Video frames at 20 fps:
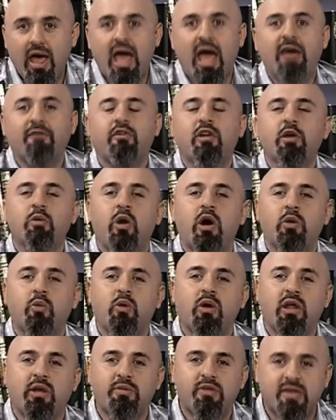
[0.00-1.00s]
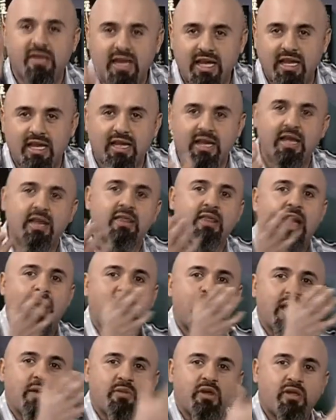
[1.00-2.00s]
Everyone would have seen it in
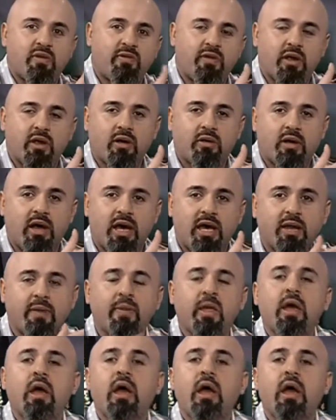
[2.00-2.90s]
that hemisphere, right?